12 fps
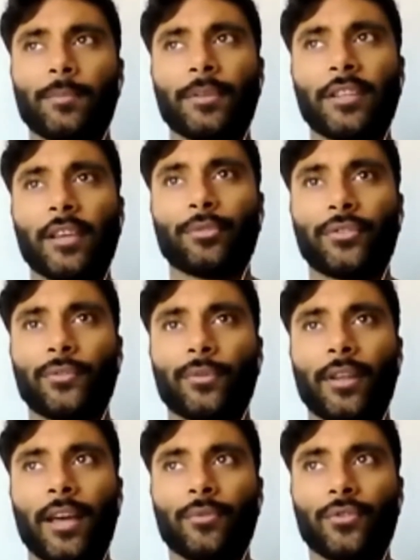being able to
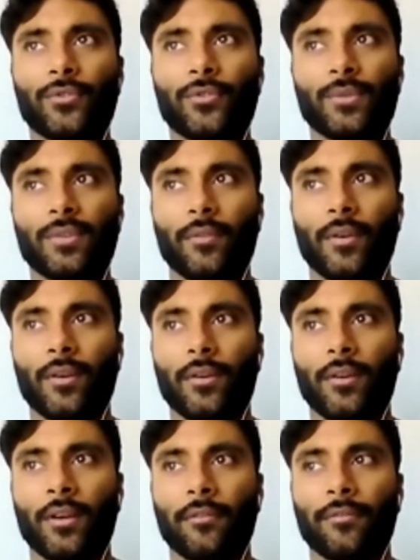inhabit the shoes of
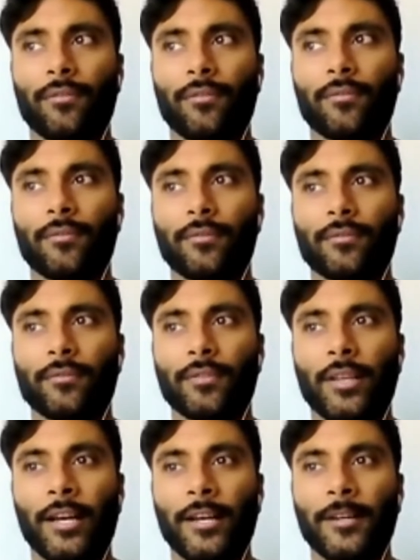
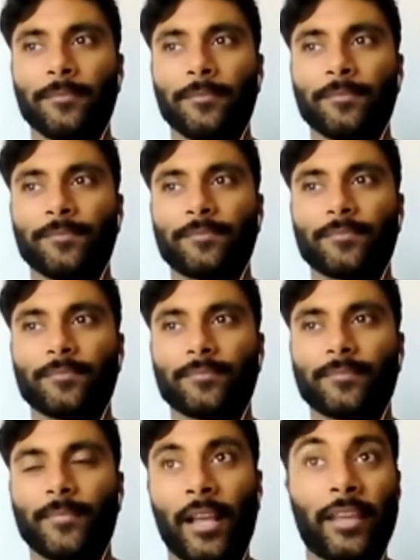
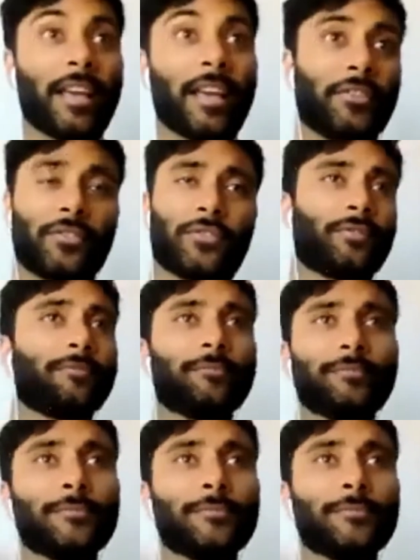I guess